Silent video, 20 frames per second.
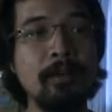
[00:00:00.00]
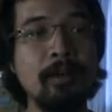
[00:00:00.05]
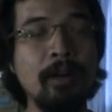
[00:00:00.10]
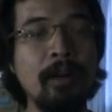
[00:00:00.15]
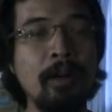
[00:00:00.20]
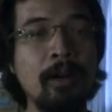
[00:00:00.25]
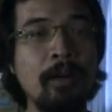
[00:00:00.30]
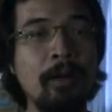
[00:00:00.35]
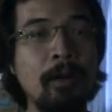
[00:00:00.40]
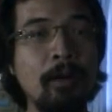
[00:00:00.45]

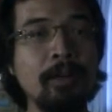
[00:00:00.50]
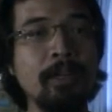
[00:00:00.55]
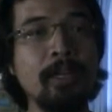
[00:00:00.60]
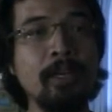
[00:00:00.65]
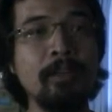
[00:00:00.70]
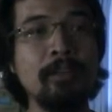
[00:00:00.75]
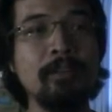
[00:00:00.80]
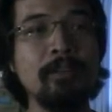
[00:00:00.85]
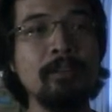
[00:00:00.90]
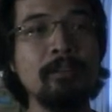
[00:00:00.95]

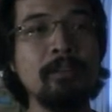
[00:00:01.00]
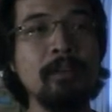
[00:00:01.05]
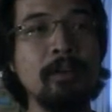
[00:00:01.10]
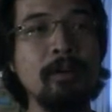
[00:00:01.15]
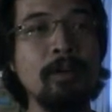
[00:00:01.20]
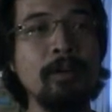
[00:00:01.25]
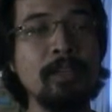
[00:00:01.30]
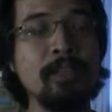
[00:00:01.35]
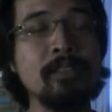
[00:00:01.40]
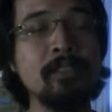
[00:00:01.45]

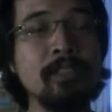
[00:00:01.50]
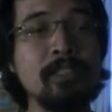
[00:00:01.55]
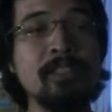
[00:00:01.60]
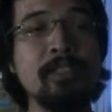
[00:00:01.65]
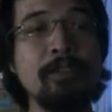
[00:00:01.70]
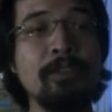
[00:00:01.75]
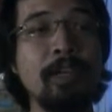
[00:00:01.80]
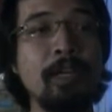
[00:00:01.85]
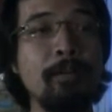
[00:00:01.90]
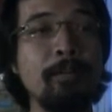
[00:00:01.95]
on a
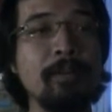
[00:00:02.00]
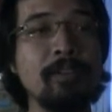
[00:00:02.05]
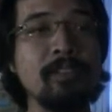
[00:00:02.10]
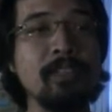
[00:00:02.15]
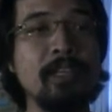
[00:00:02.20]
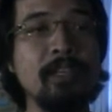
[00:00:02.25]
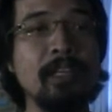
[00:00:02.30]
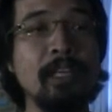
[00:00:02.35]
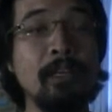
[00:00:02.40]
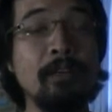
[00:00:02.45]
63%
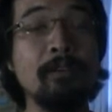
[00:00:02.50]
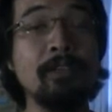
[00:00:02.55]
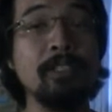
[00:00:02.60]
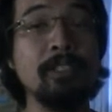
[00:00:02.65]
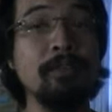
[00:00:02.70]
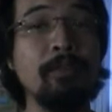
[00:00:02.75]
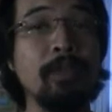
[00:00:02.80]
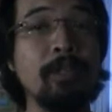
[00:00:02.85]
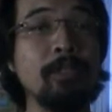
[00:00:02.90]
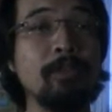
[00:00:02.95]
increased
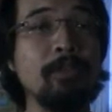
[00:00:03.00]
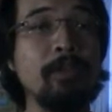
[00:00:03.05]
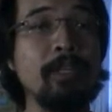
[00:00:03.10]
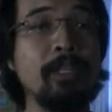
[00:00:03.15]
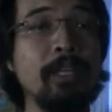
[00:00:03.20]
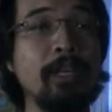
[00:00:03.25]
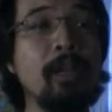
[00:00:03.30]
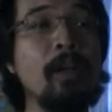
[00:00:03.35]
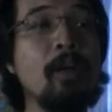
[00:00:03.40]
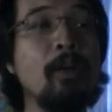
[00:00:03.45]
evasion
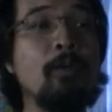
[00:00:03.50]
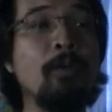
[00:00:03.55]
rating,